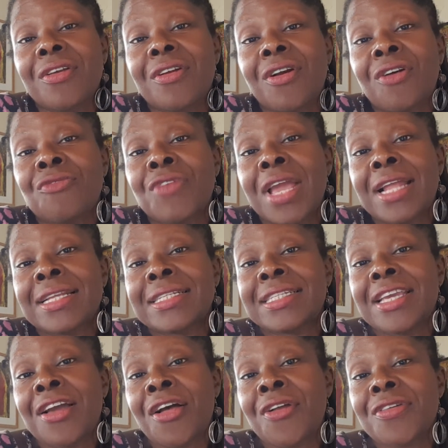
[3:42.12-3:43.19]
on
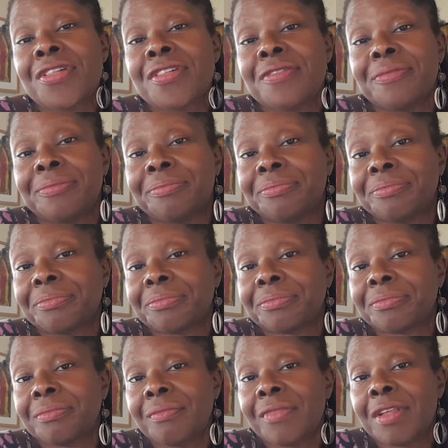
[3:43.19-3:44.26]
Realityarts
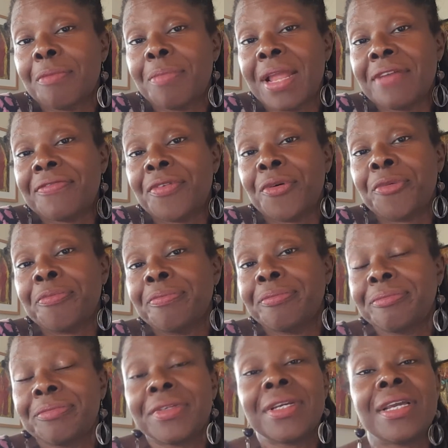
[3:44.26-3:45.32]
platform,
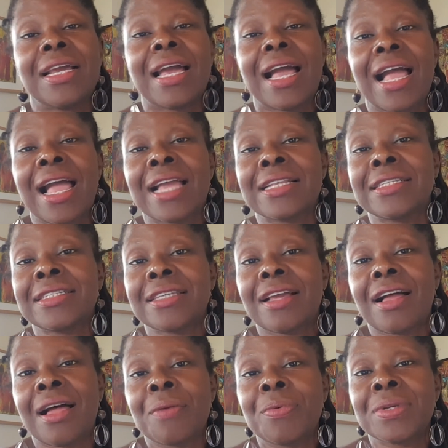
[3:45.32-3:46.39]
and
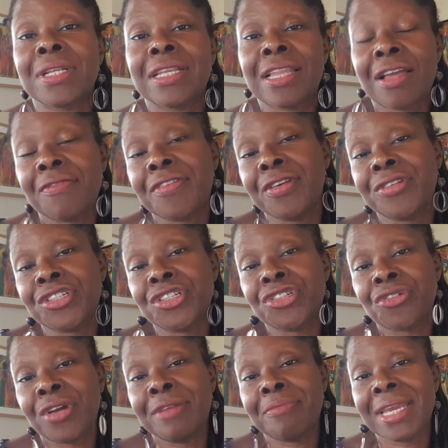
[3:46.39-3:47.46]
I would love you to
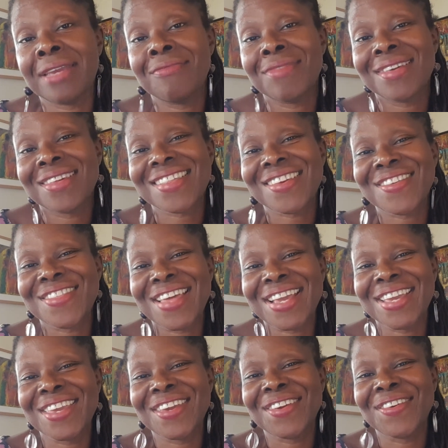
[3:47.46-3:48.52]
join me. So
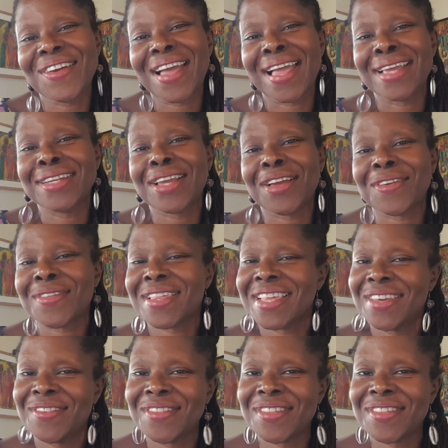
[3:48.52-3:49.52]
thank you, and I'll see you